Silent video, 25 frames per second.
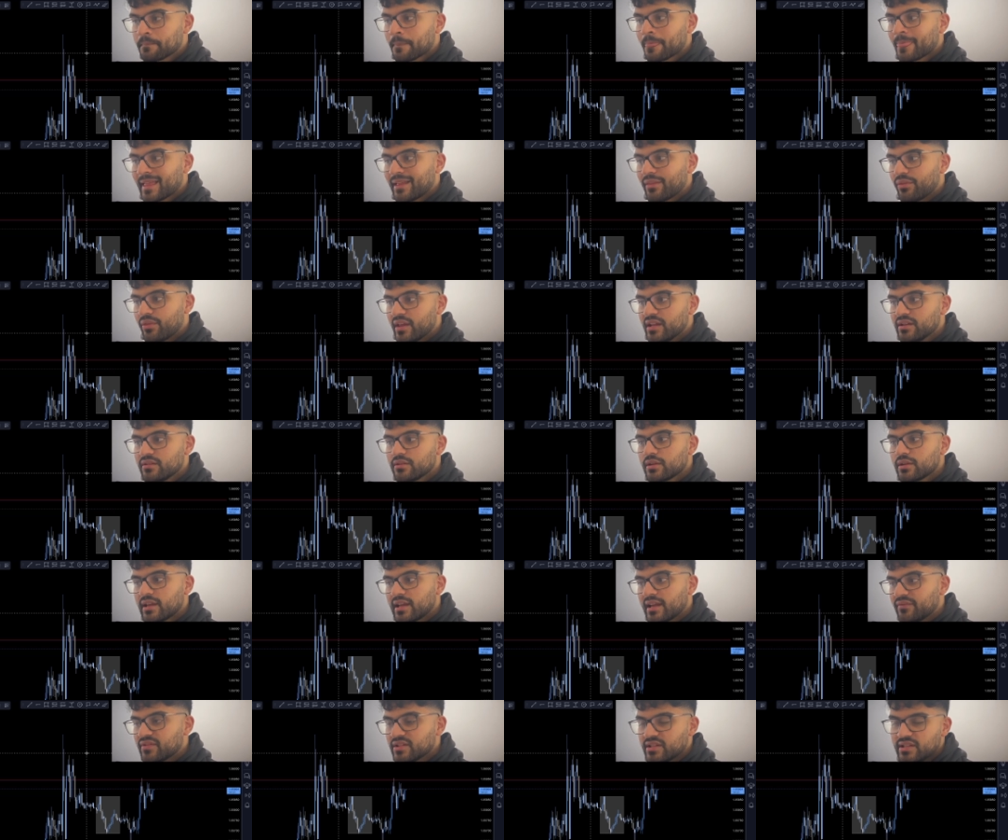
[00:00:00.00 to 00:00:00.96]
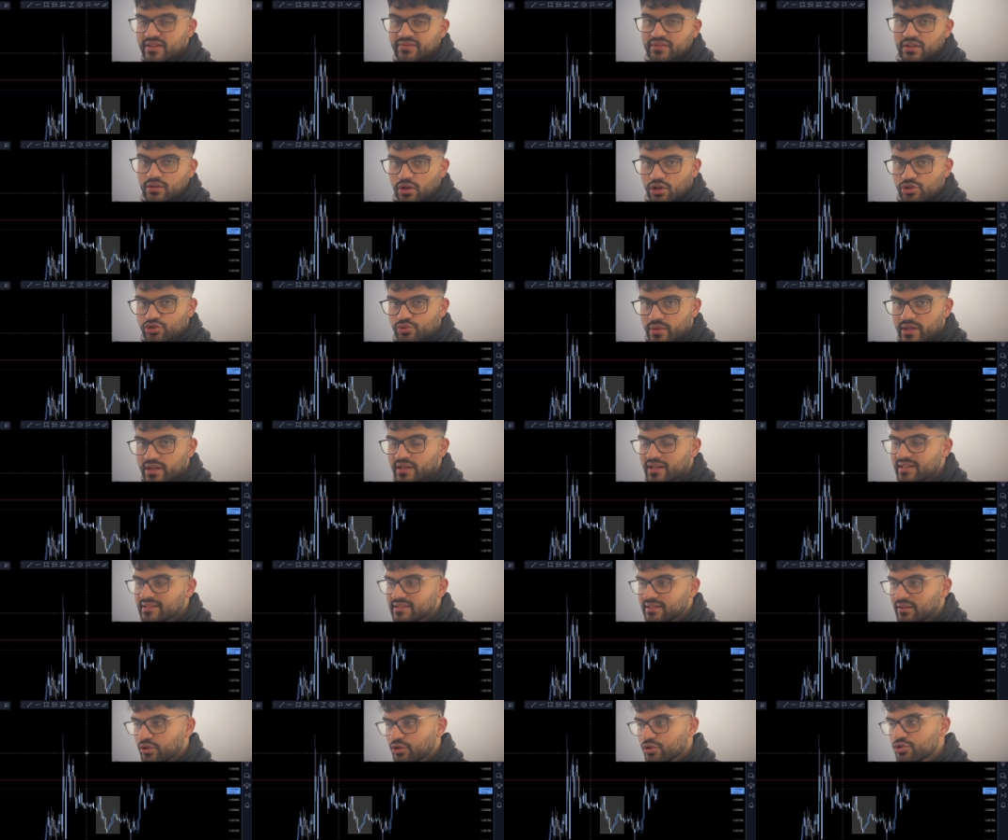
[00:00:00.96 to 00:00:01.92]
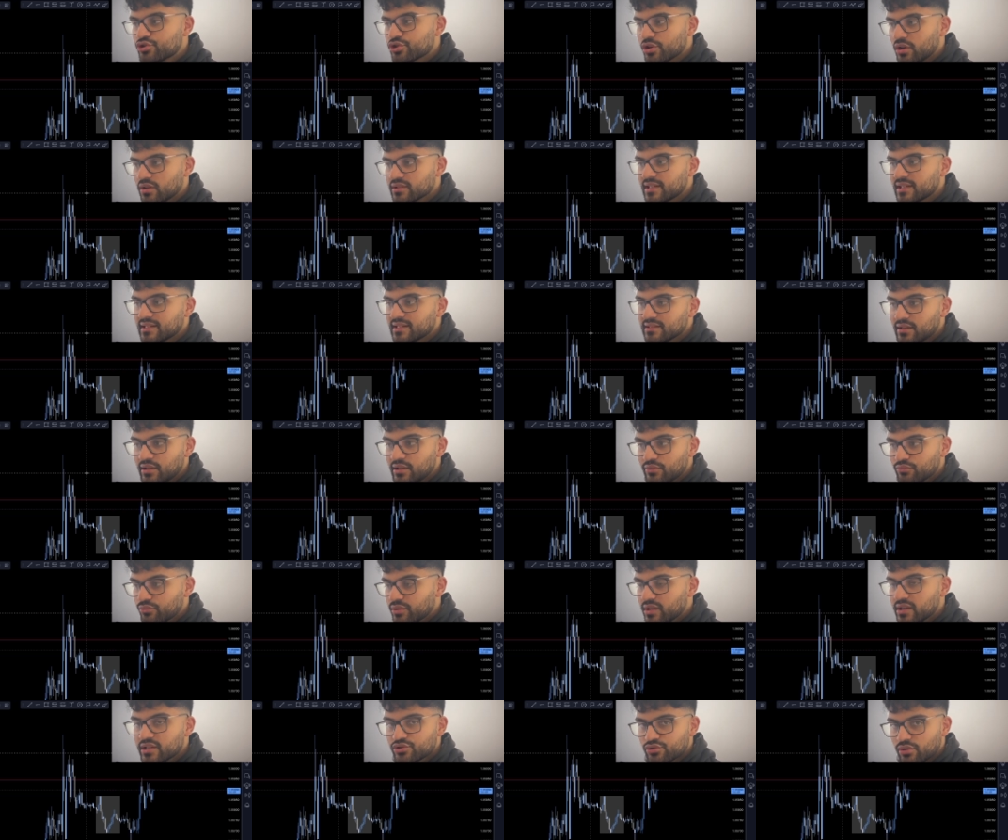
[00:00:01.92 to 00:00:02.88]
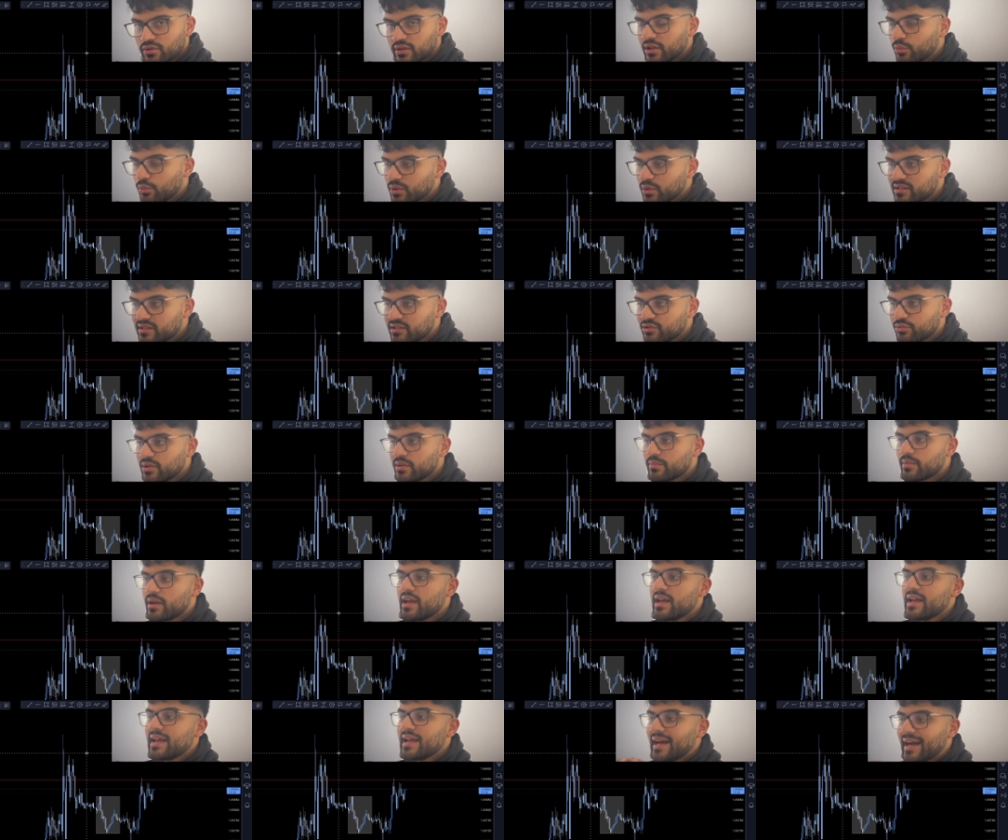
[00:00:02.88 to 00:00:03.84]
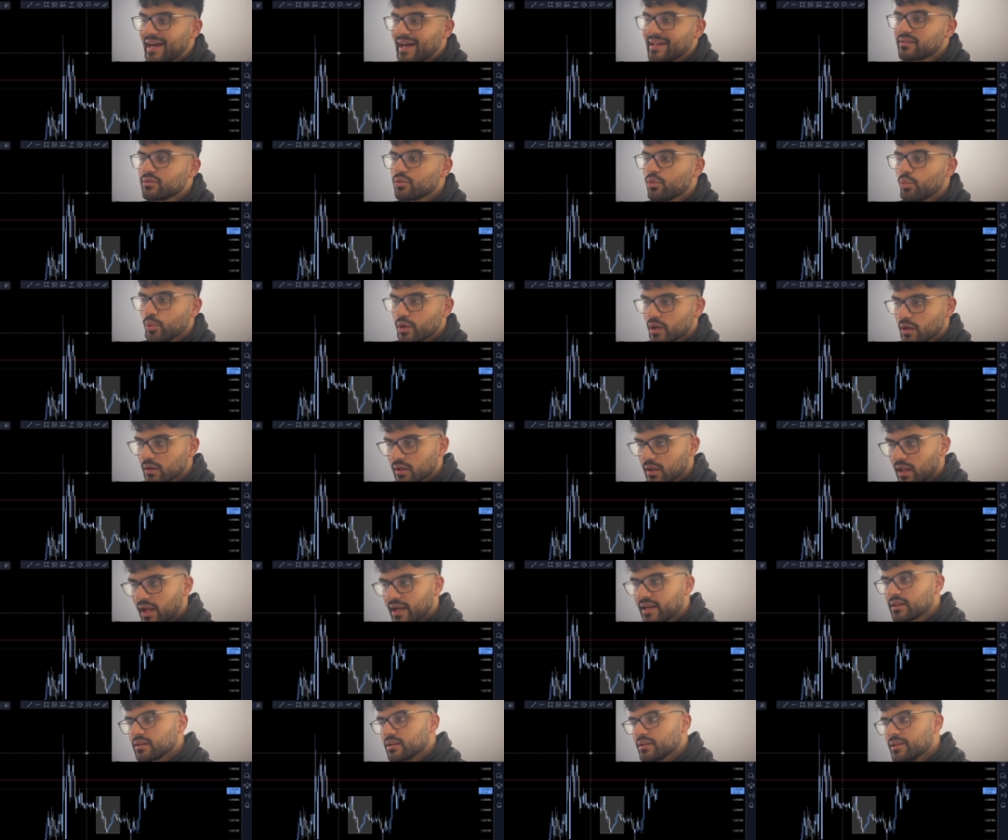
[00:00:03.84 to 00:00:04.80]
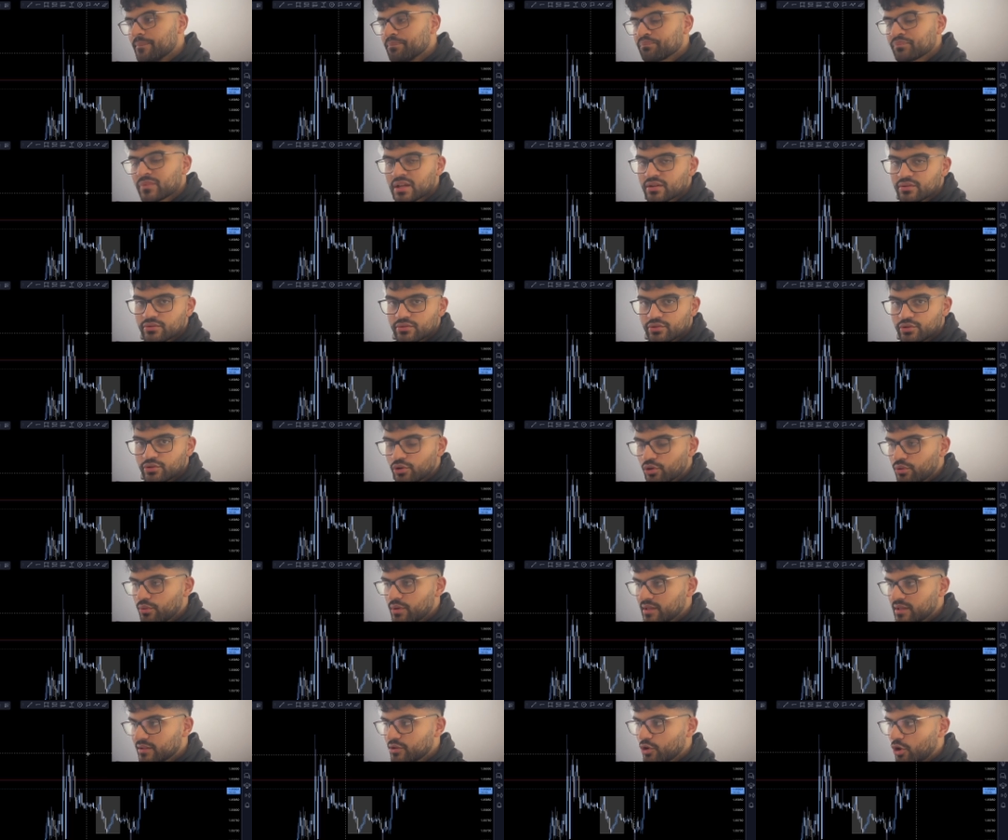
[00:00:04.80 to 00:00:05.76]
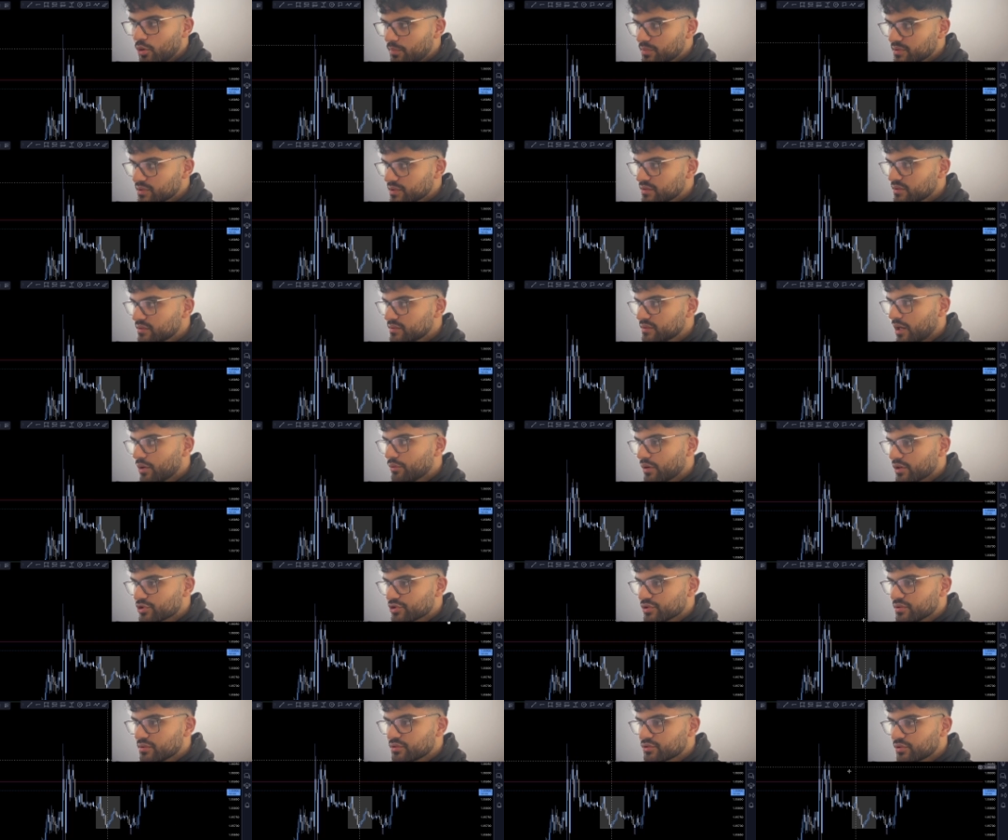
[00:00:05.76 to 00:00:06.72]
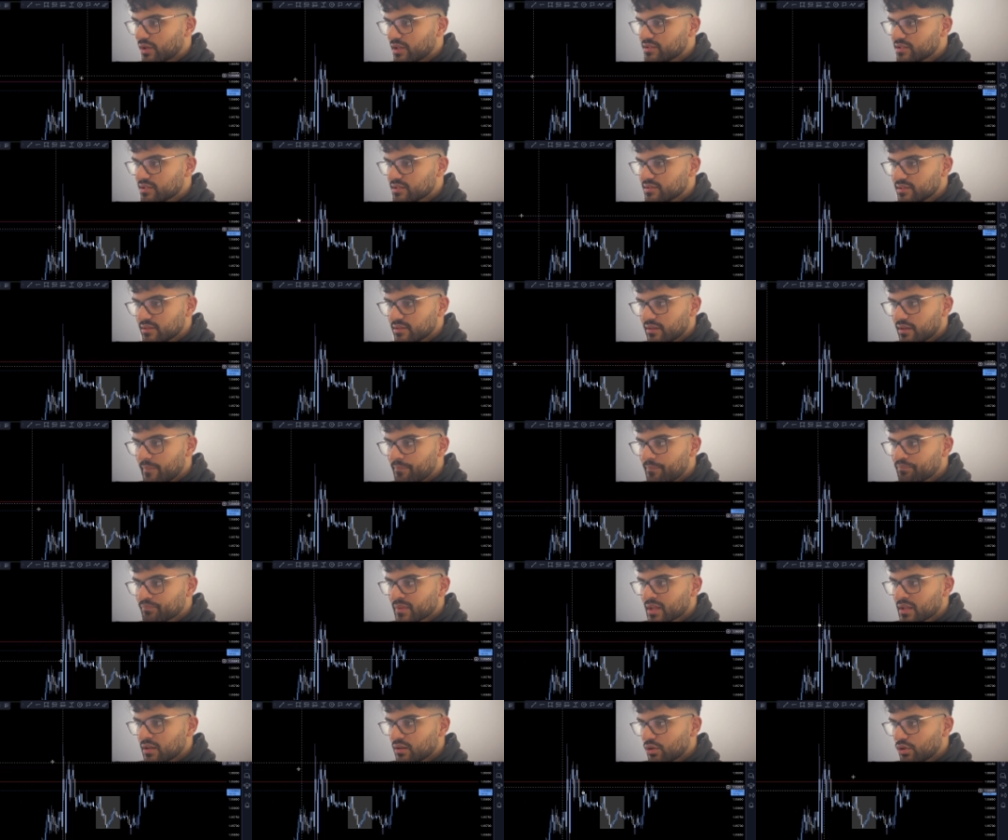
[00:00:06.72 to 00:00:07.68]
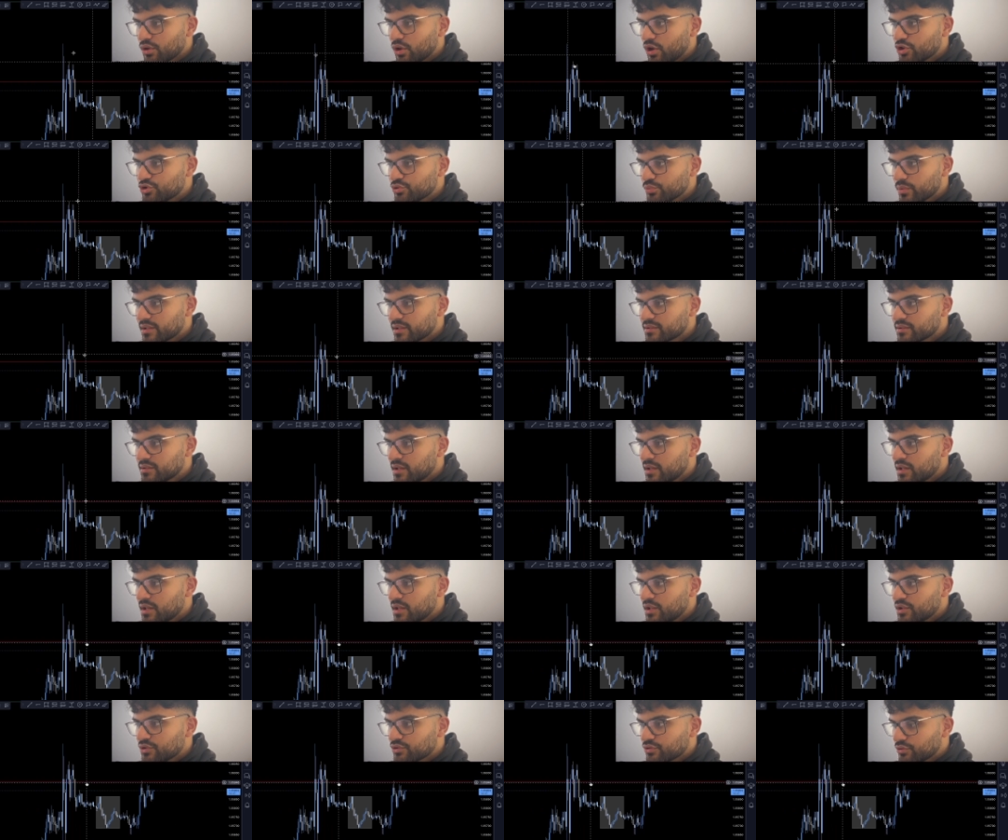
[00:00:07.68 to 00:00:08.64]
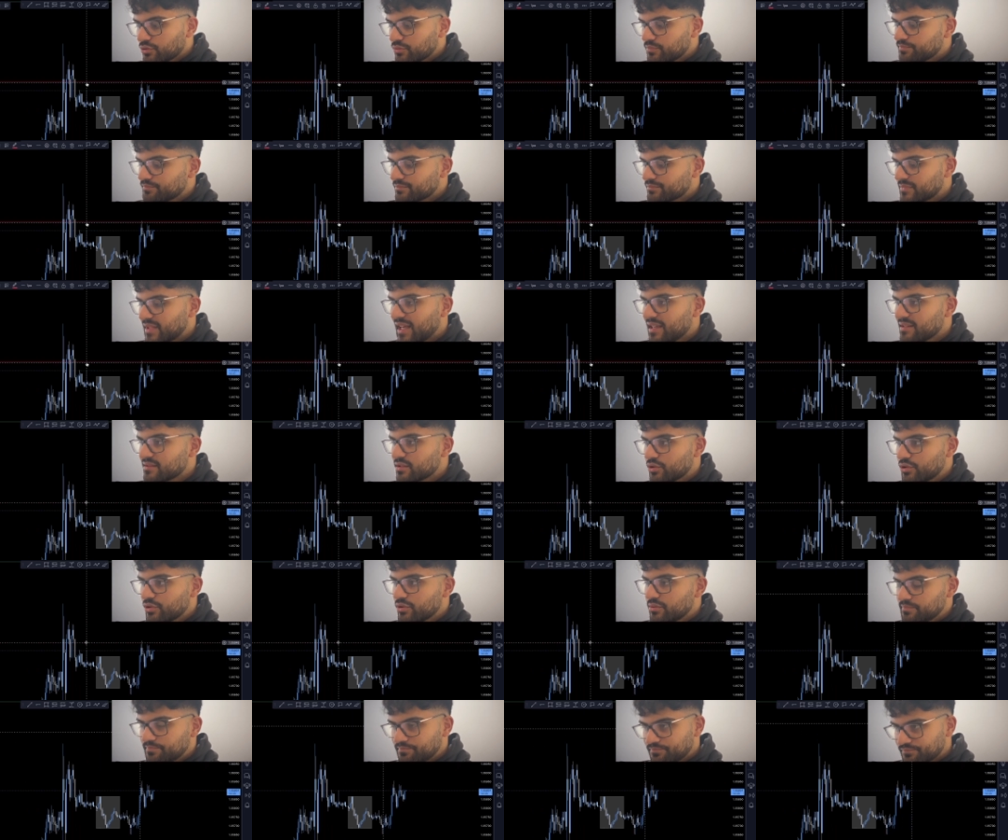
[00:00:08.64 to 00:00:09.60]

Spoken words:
then if it leaves a large wick, it's a good chance that it's a really strong liquidity sweep, and we are likely to go in the opposite direction. So as you can see there, large wicks. So that is a good,